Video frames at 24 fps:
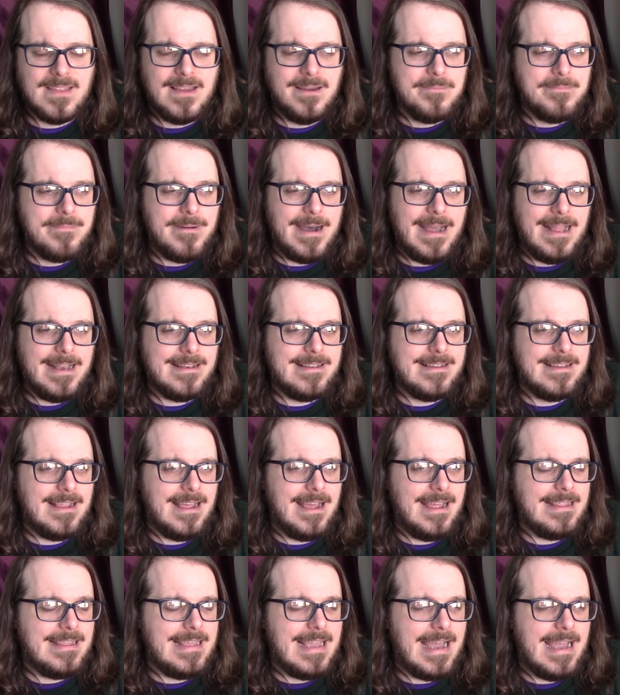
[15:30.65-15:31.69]
But
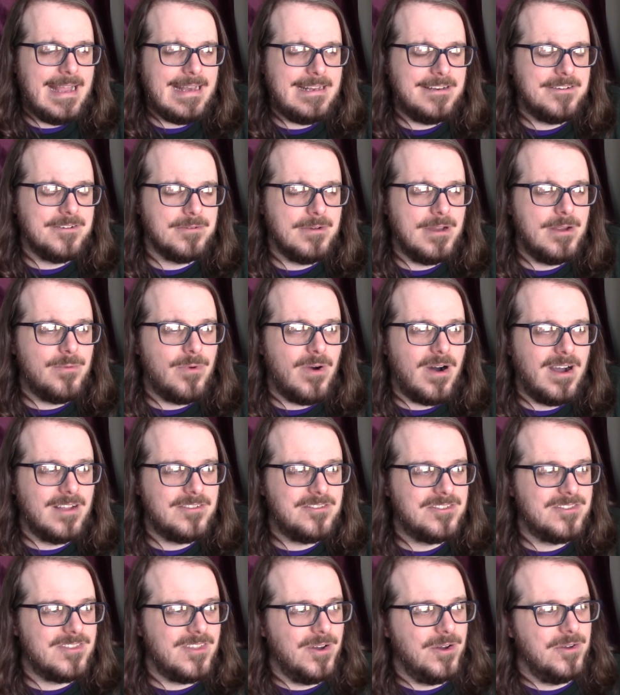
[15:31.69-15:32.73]
yeah, I need to
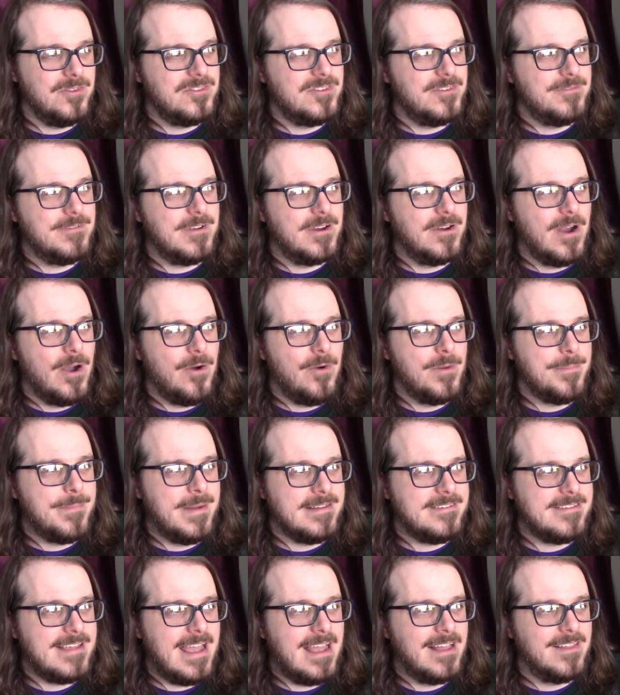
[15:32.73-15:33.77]
rewatch those to figure out what
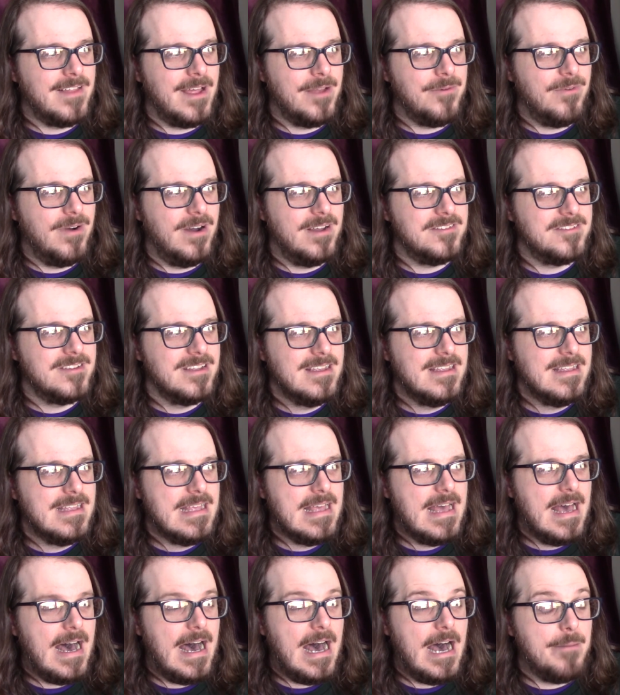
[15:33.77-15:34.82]
my tagline was.
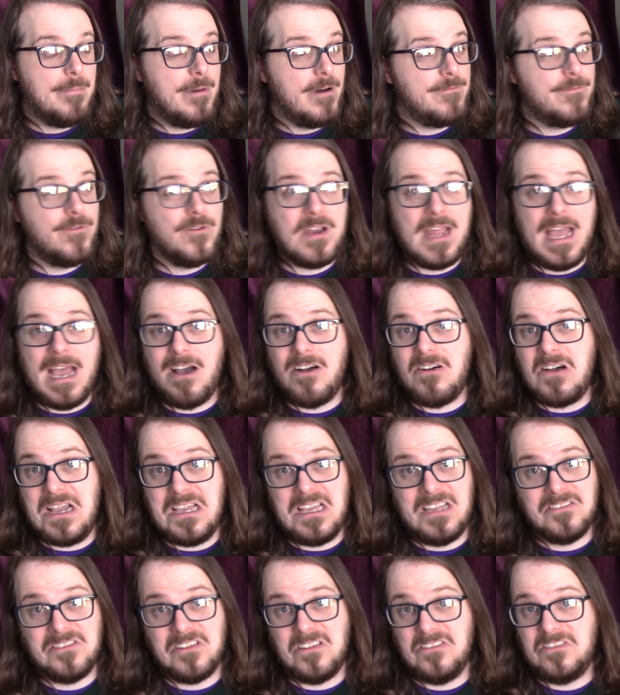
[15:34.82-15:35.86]
But for now,
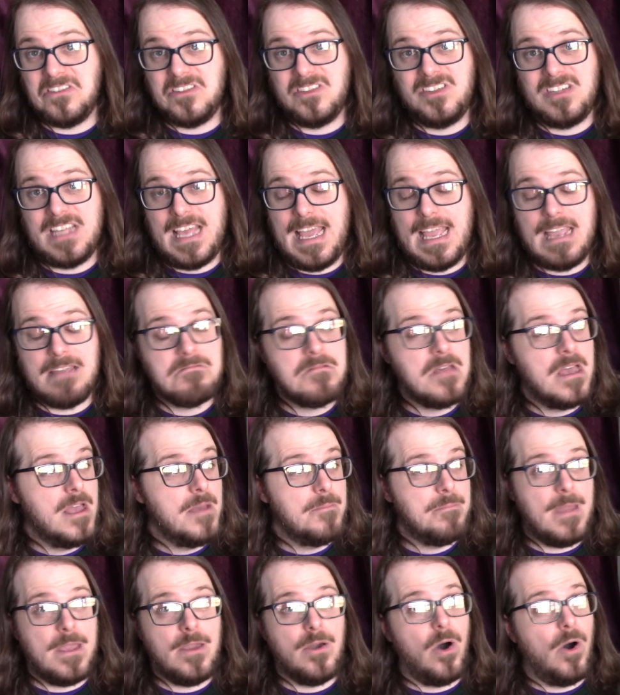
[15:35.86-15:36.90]
I guess I'll just say,
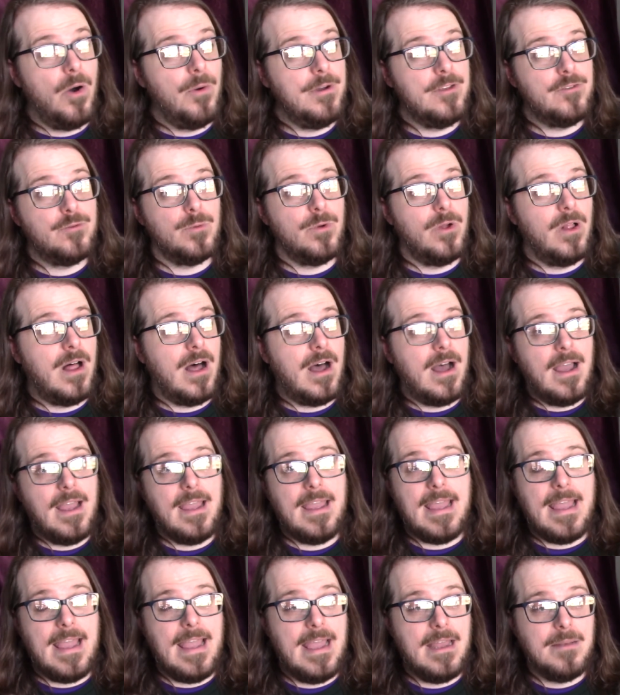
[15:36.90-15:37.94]
may you always roll
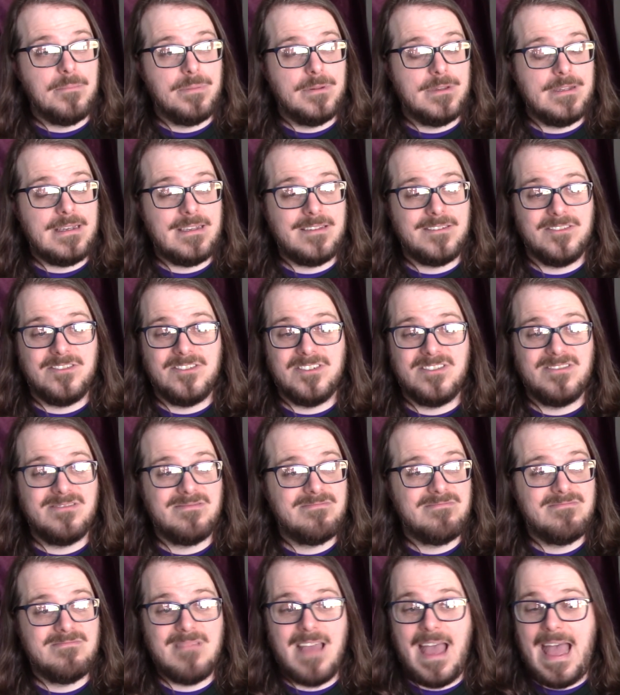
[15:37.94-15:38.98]
high, and please just
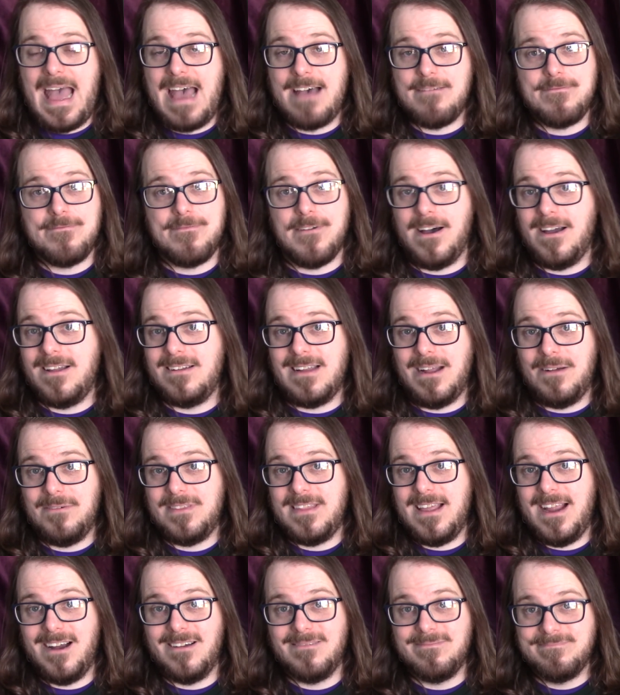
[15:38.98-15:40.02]
have fun
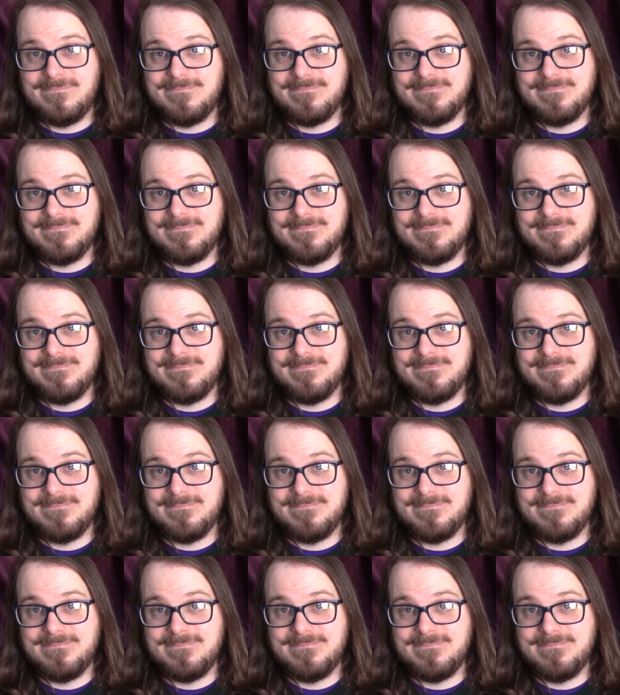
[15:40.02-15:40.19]
out there.